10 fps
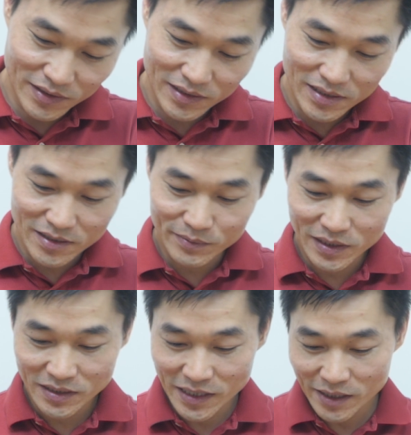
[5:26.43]
system
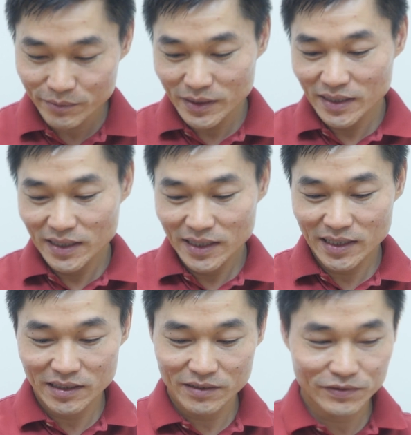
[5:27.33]
on top,
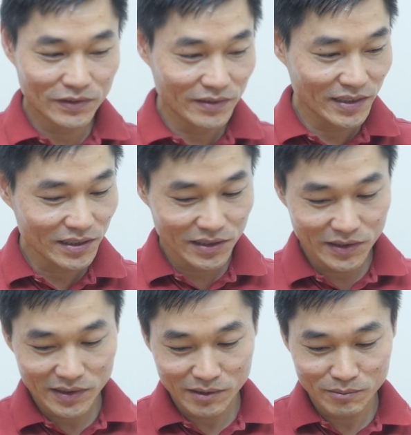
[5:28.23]
and for this you
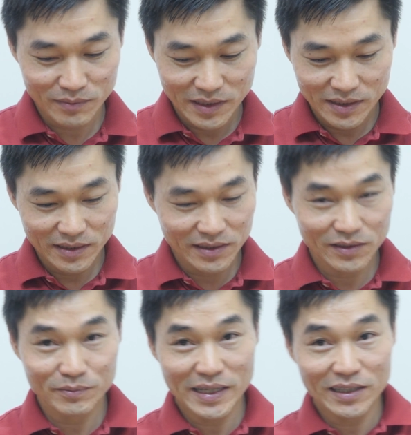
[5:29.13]
can
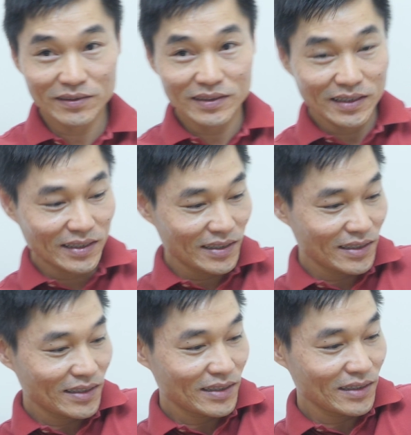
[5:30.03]
mount
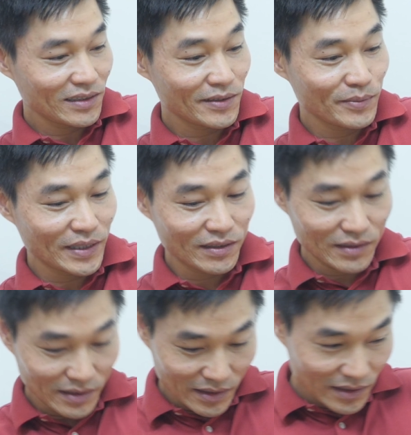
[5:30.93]
it a little bit
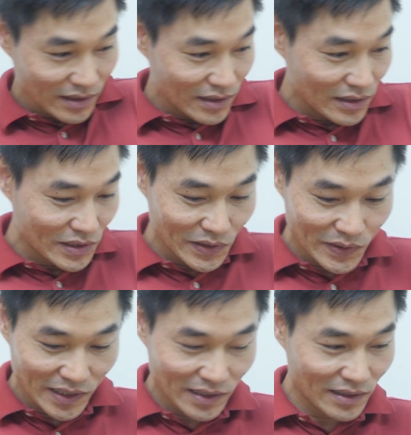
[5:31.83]
to
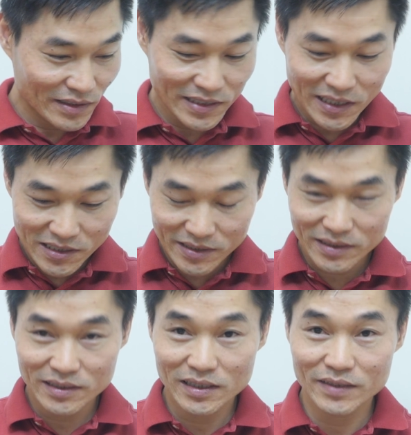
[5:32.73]
the
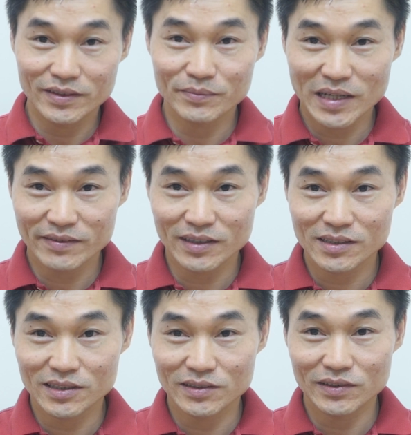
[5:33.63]
center of the Mavic
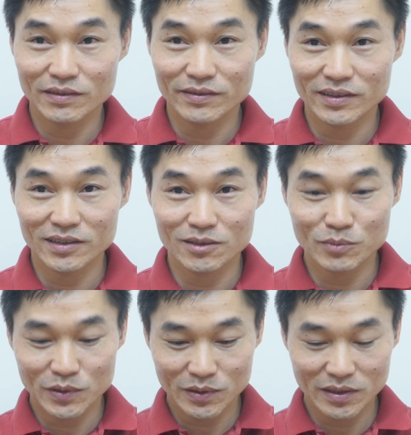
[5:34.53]
so everything is a
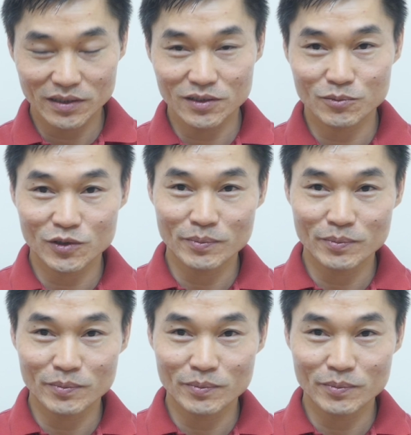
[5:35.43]
little more